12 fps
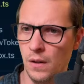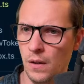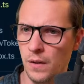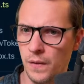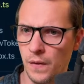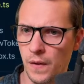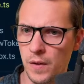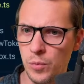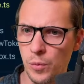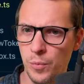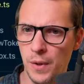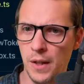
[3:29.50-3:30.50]
So this
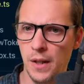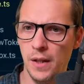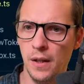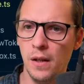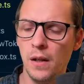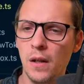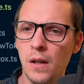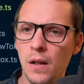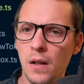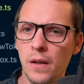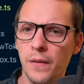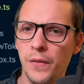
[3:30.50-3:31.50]
would be
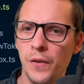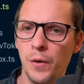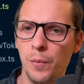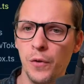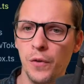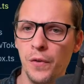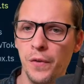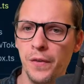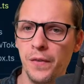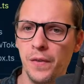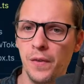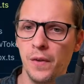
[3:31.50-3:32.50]

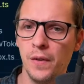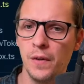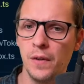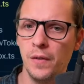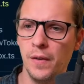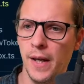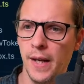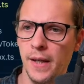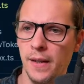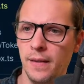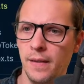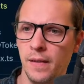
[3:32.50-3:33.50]
terminals,
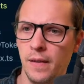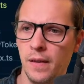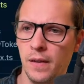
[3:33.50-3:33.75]
create